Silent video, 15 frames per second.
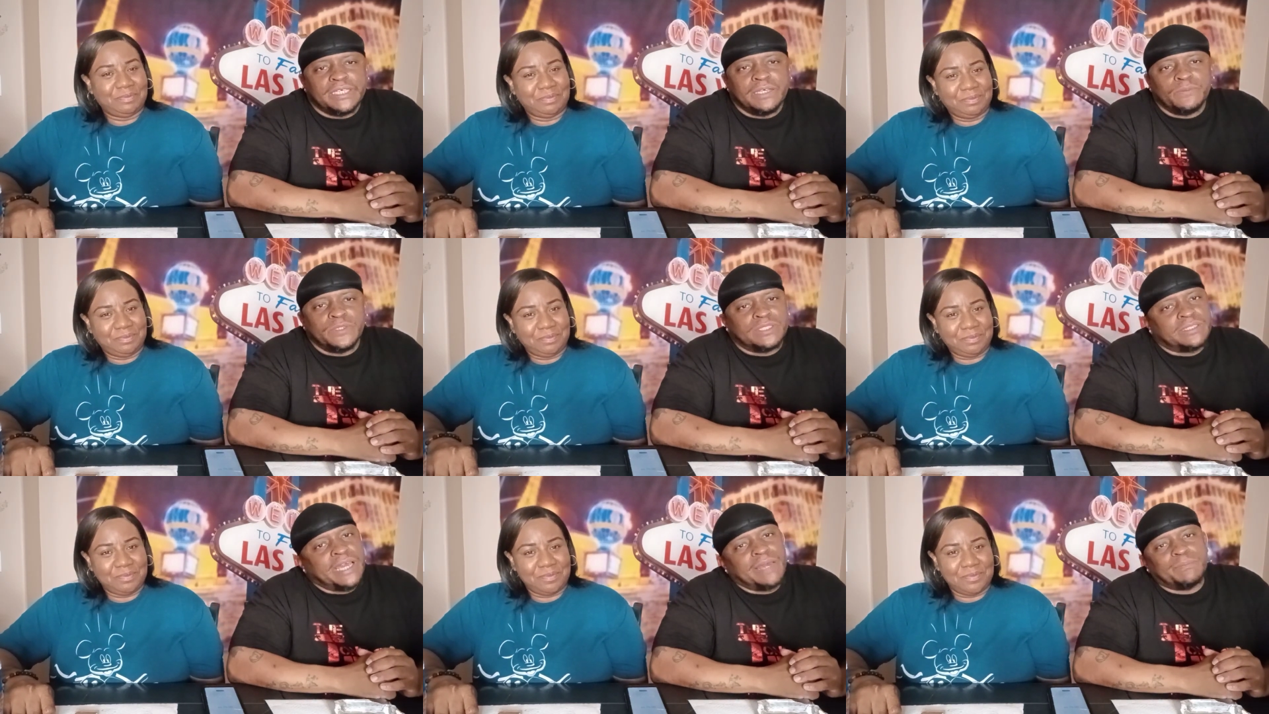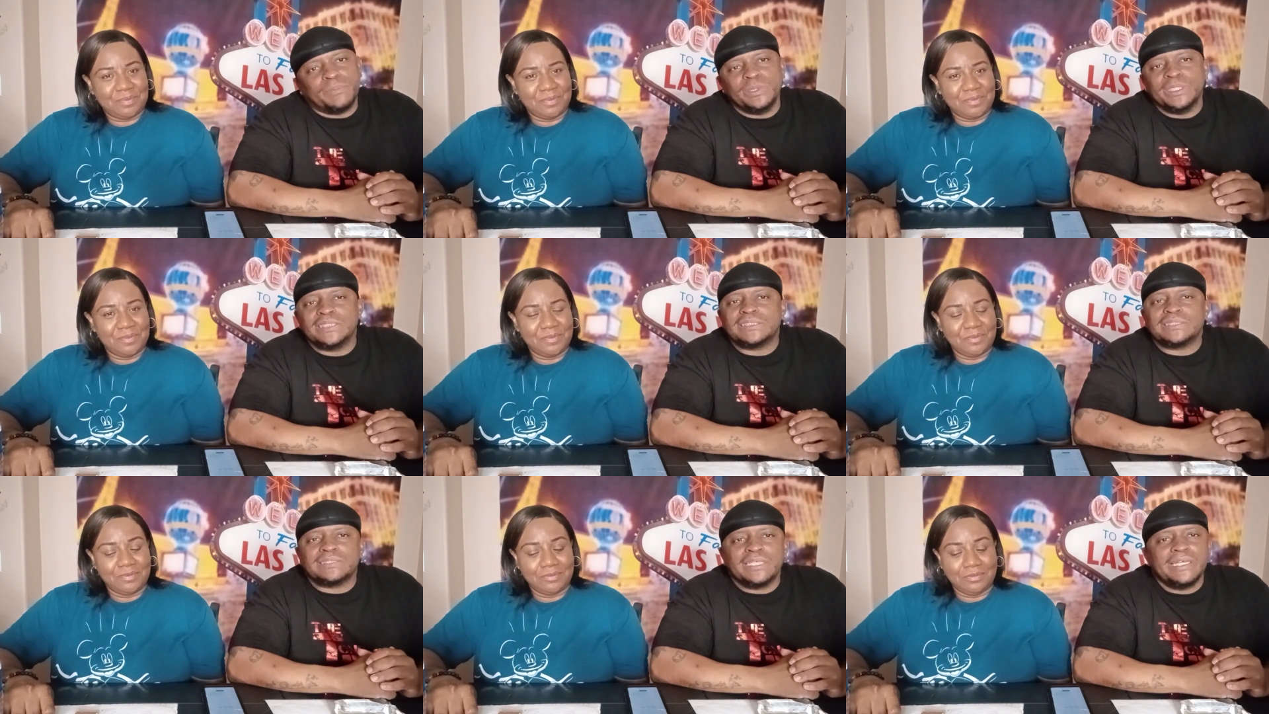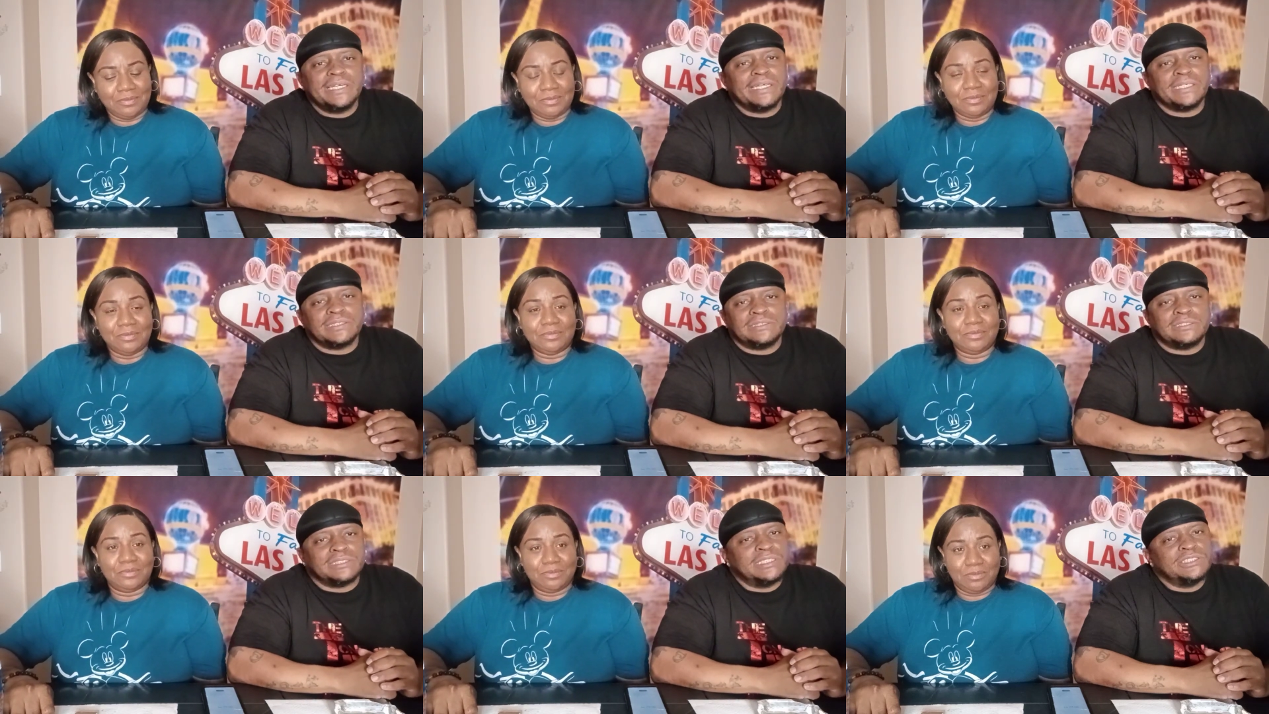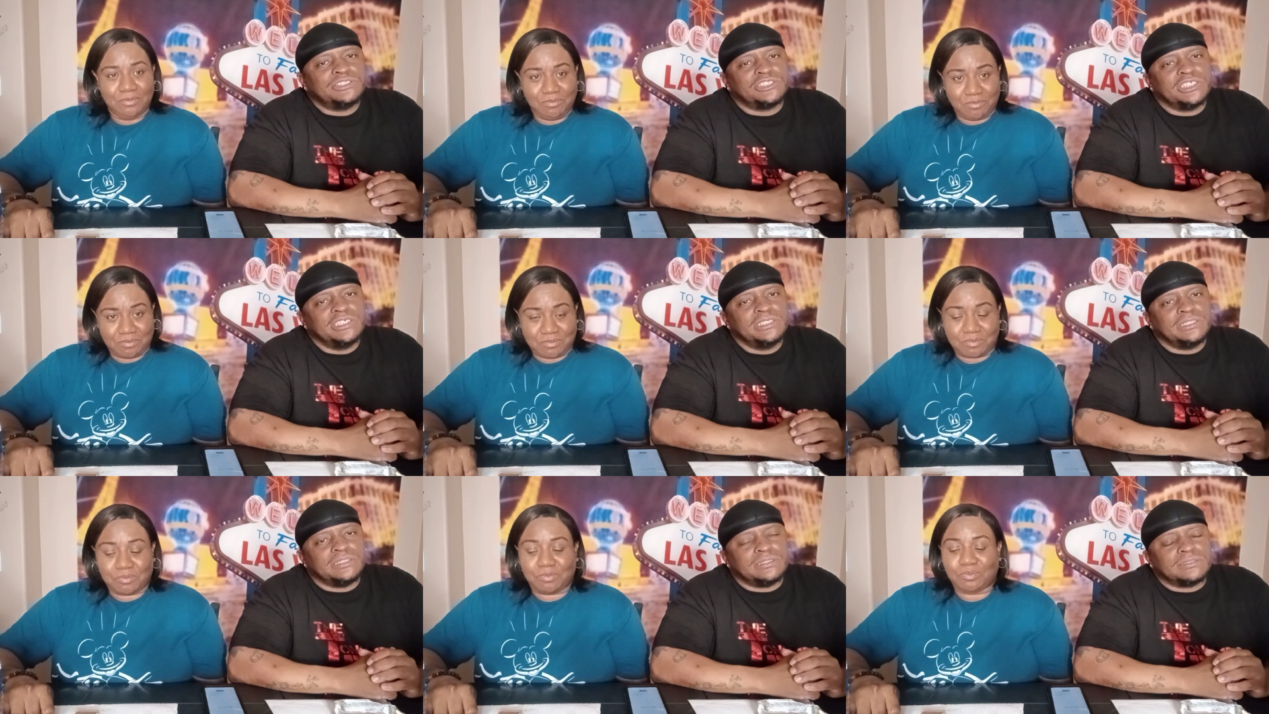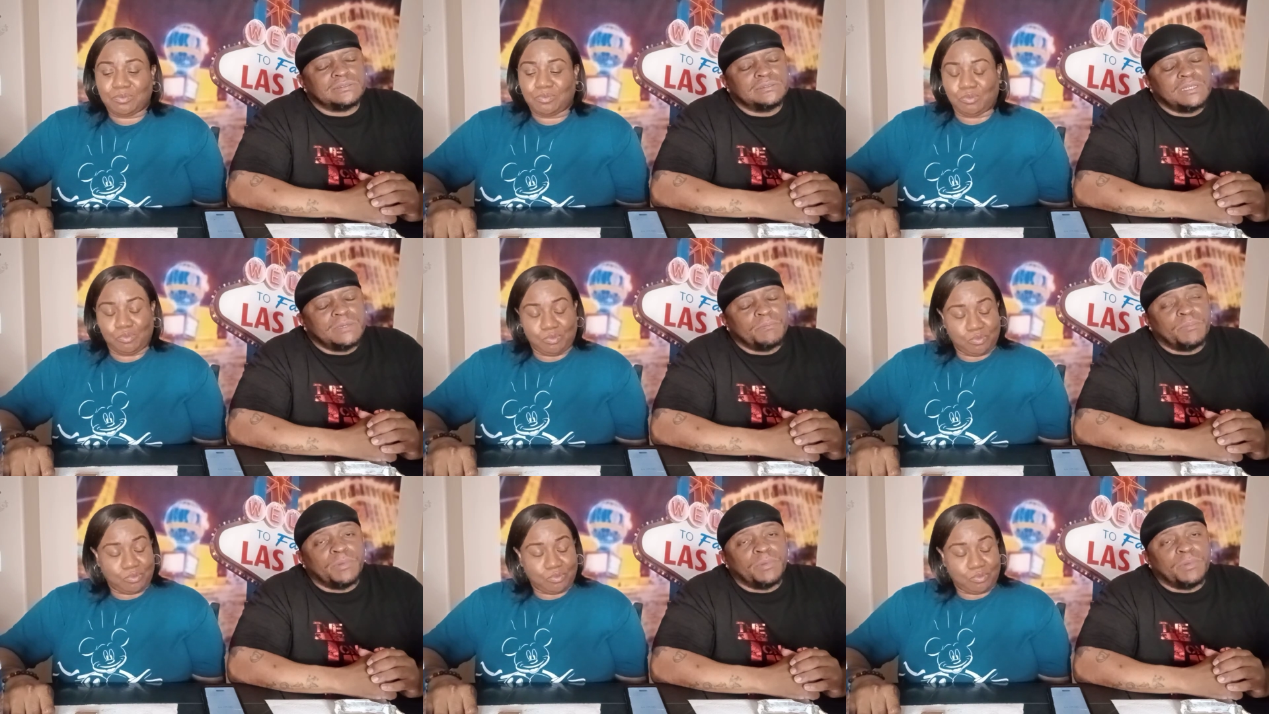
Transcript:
Speaker 1: And with that being said, GG's,